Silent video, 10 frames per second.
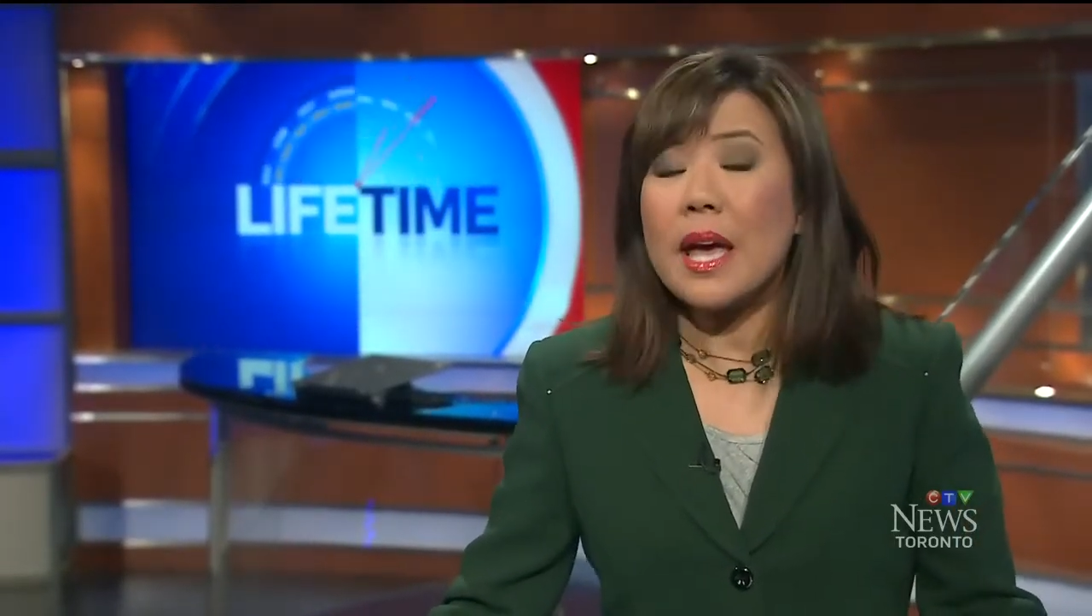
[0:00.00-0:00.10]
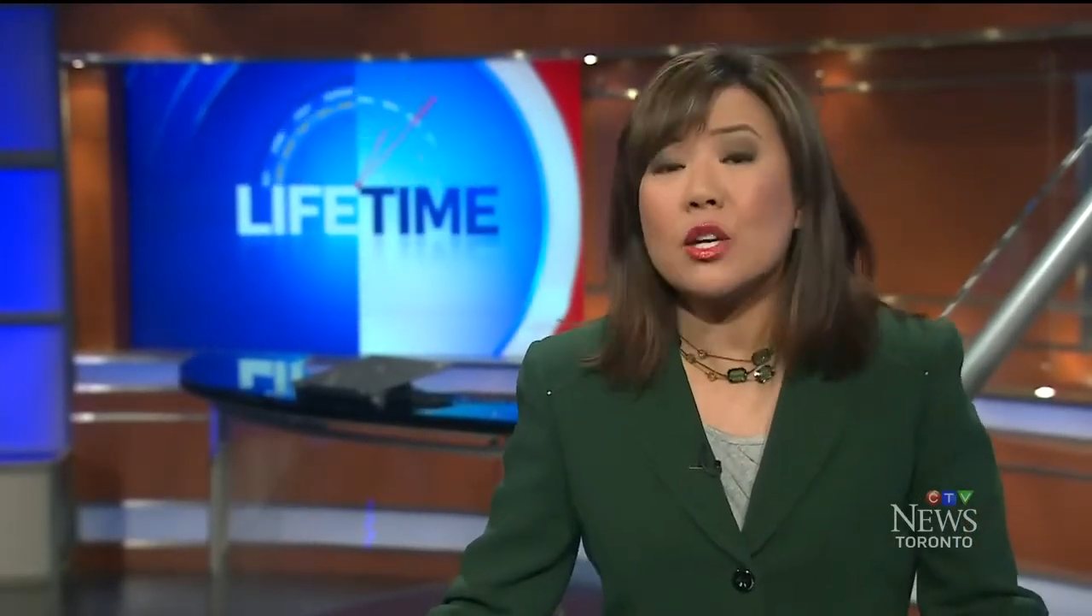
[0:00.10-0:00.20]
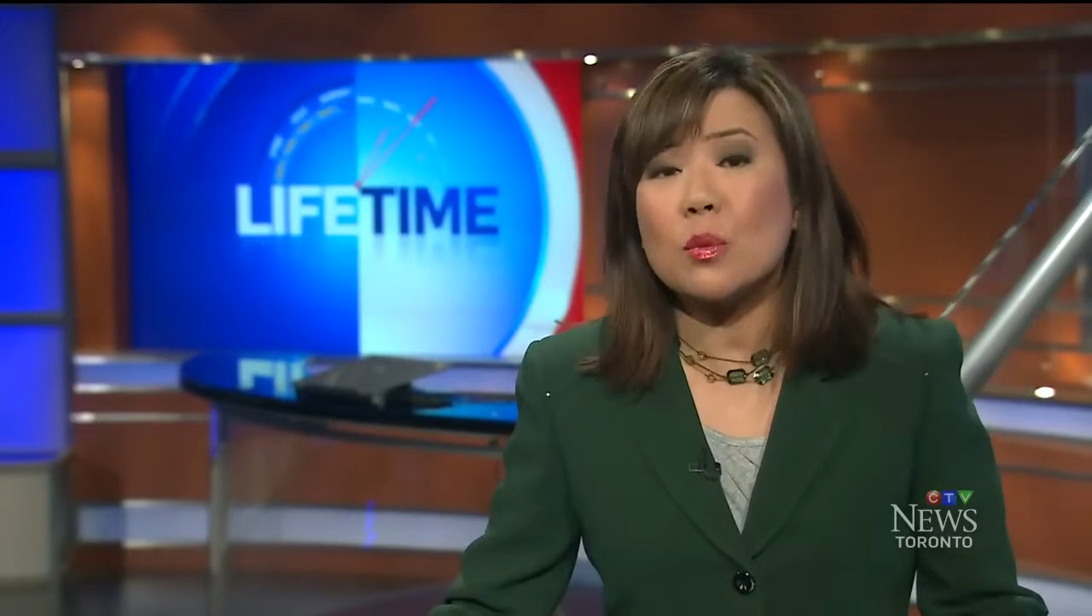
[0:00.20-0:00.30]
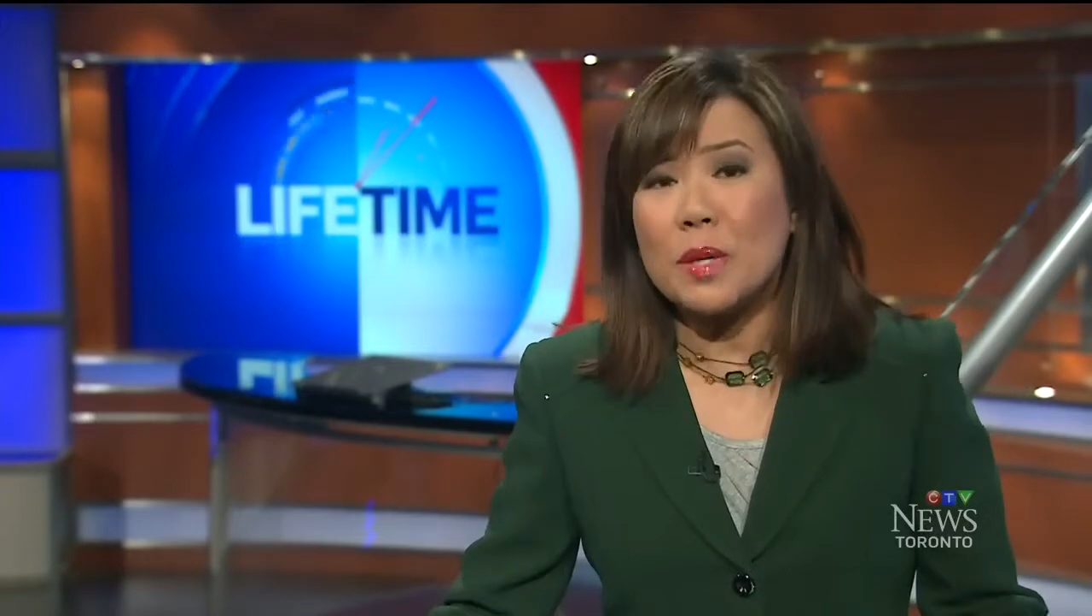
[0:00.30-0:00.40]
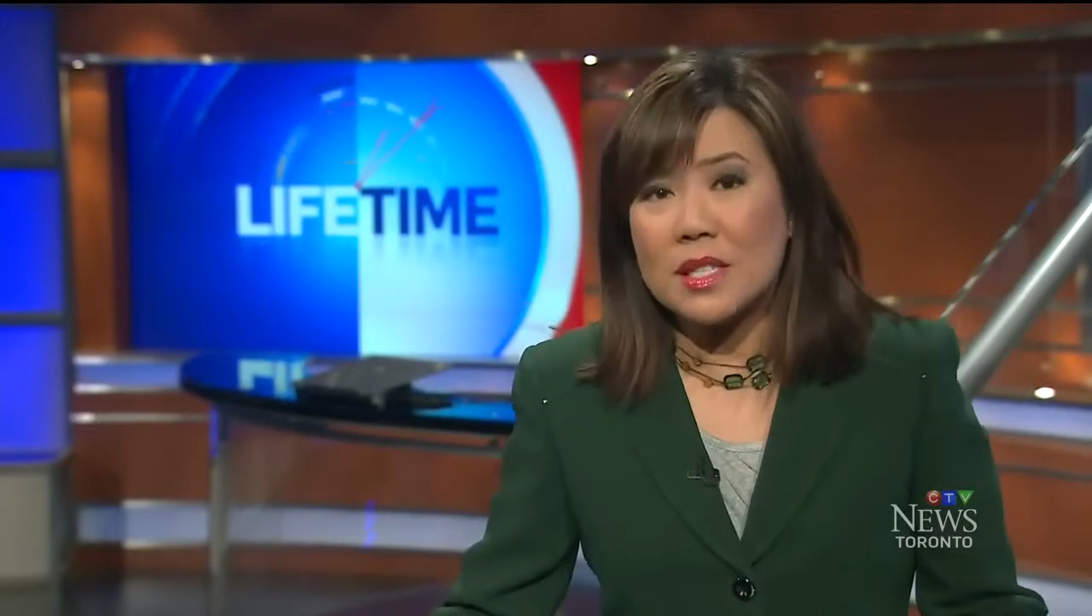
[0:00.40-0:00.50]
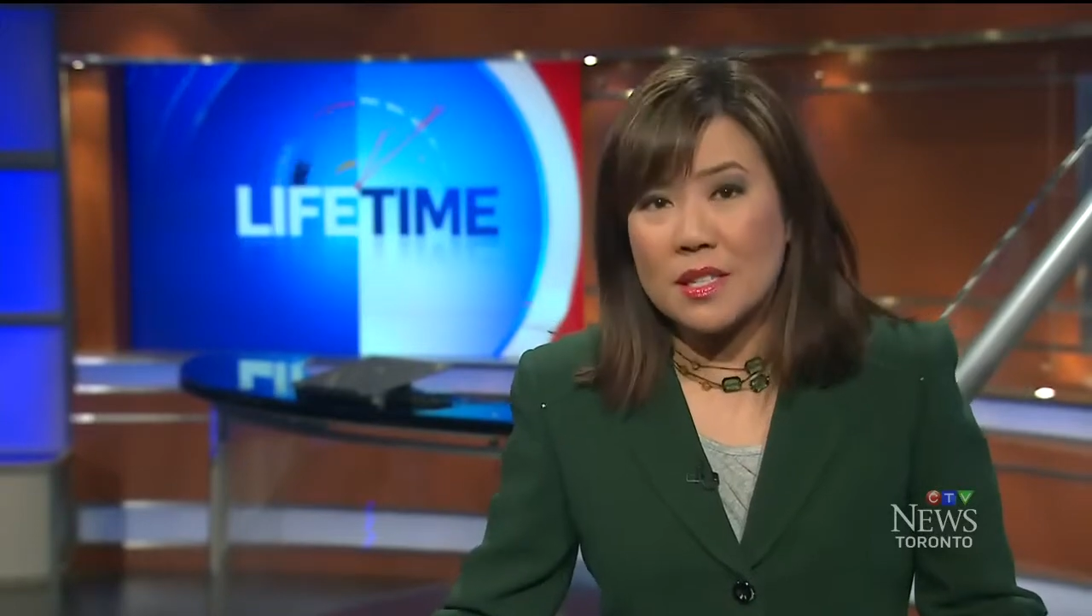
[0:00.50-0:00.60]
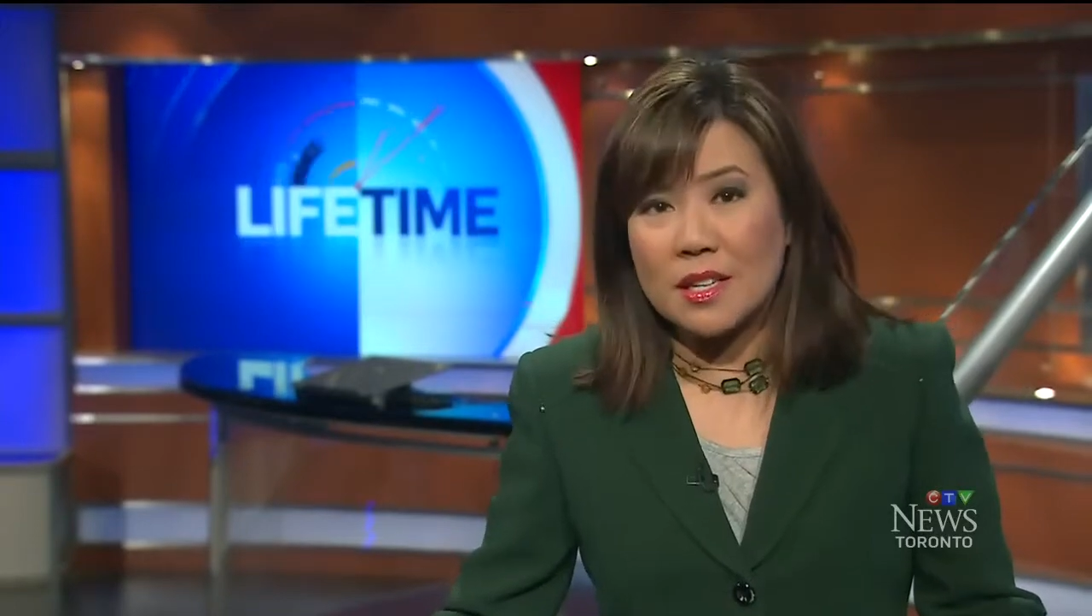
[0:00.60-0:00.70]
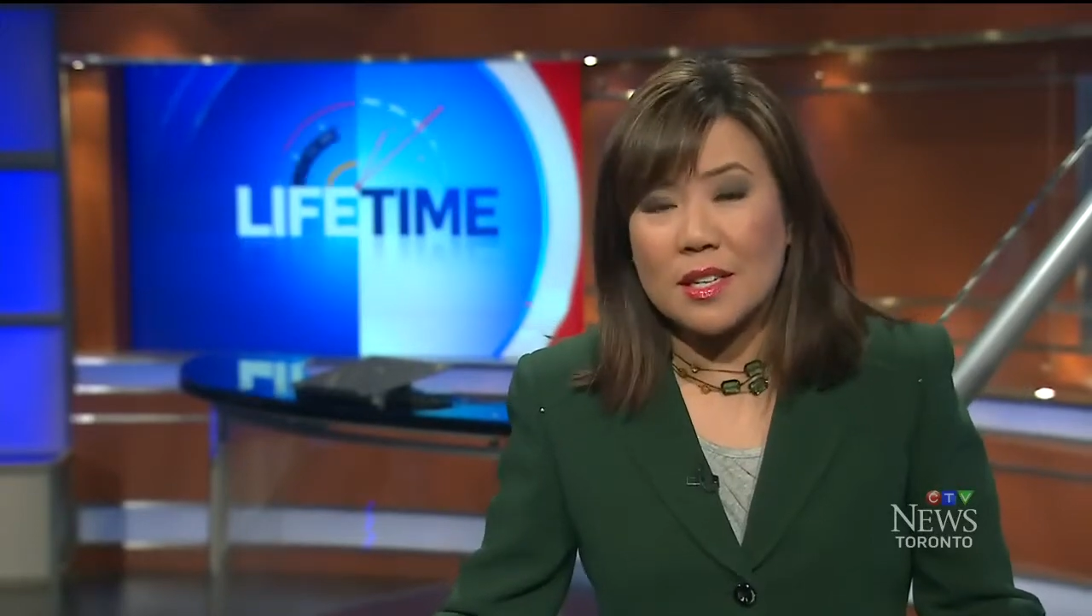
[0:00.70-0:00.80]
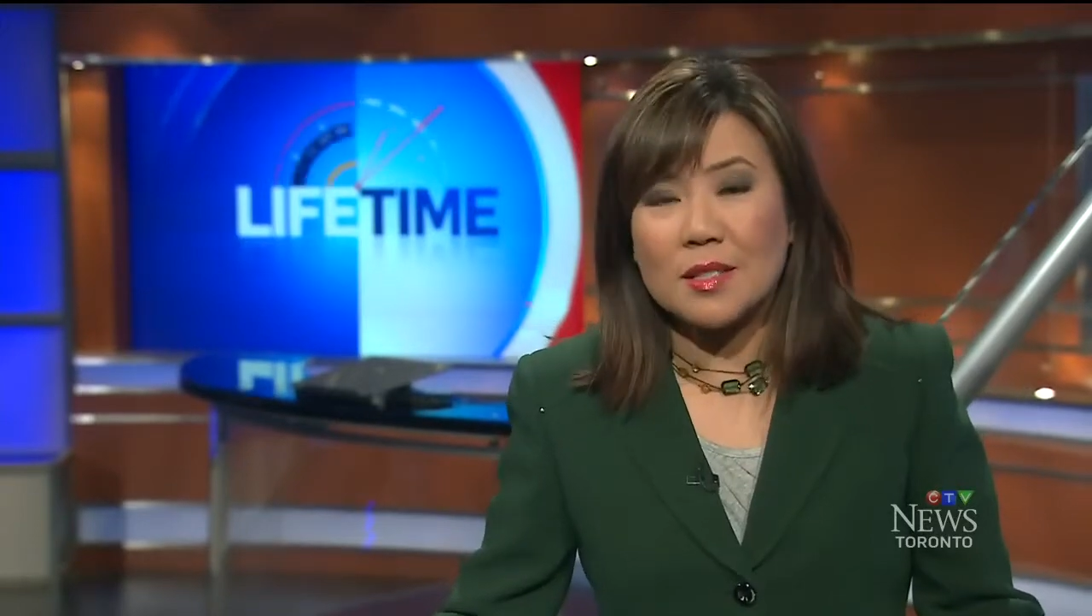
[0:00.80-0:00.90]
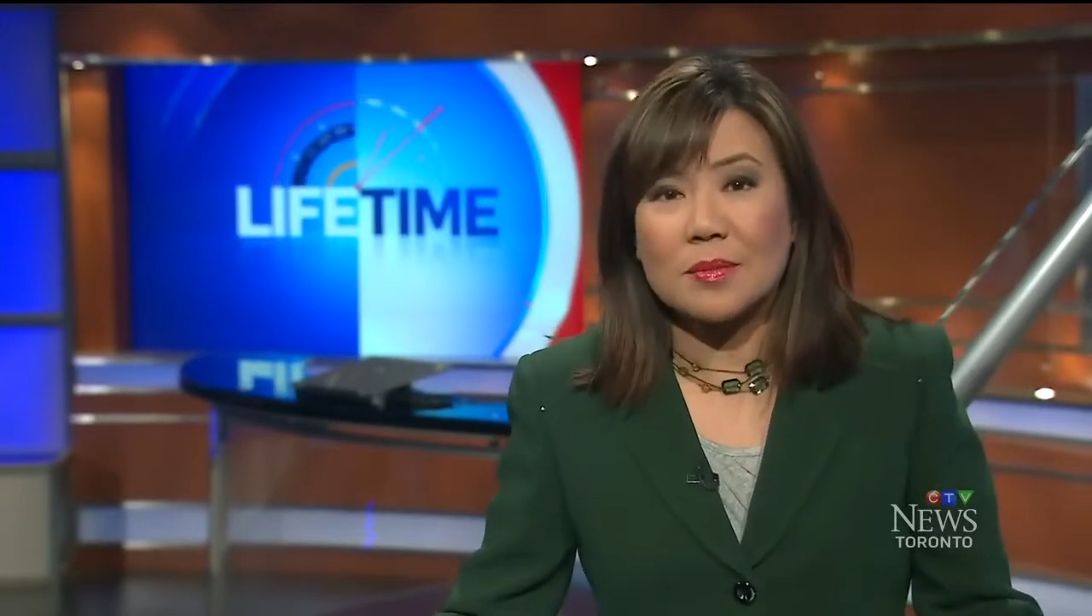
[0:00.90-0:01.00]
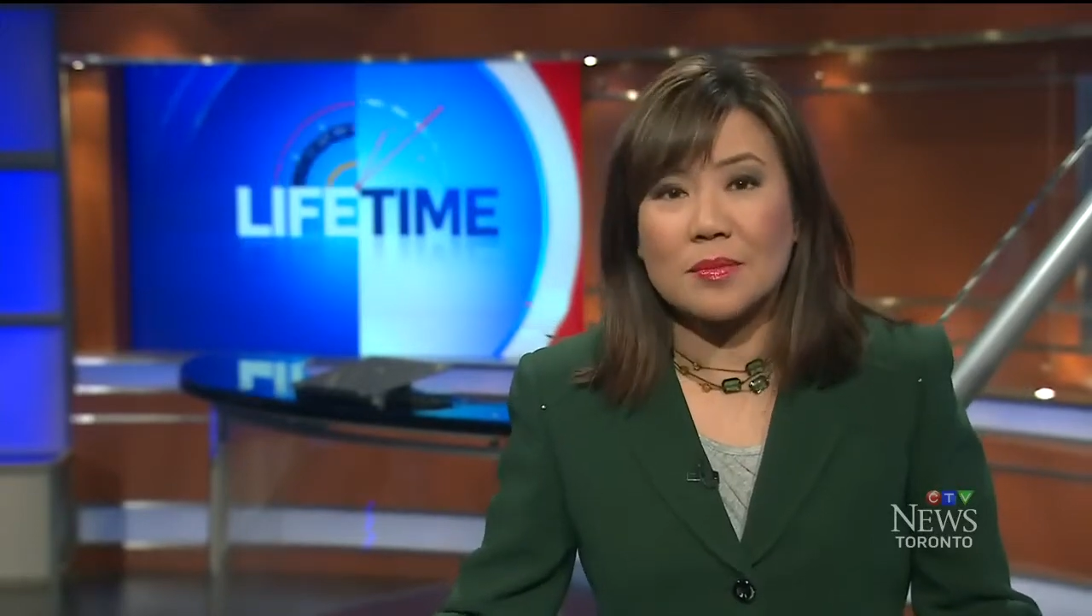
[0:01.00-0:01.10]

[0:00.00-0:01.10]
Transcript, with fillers: and obesity.